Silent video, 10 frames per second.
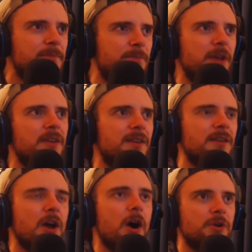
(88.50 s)
But
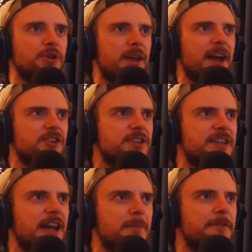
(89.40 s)
no, you can't just
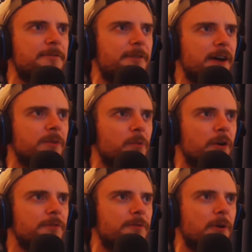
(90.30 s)
take my fucking
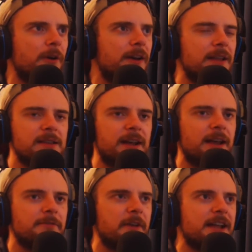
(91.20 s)
word for it and like
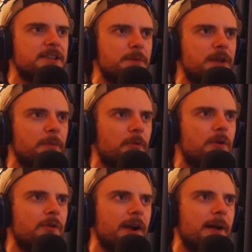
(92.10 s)
advance me in the
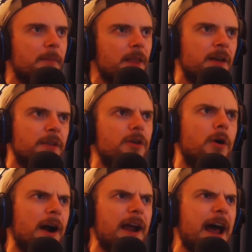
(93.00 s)
program. No,
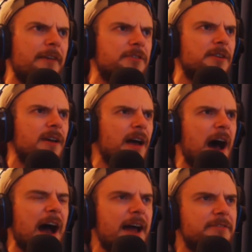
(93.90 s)
I have to
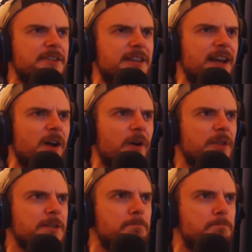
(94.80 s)
take all
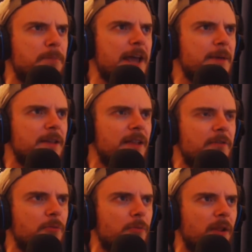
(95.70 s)
these baby
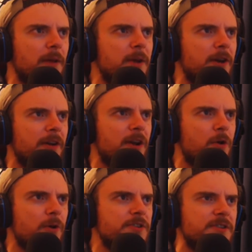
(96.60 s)
level preliminary
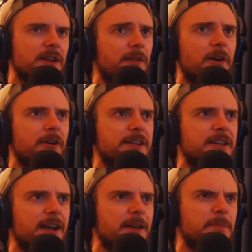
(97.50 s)
courses that I've already
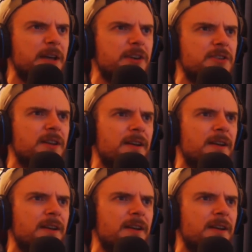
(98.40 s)
taken, because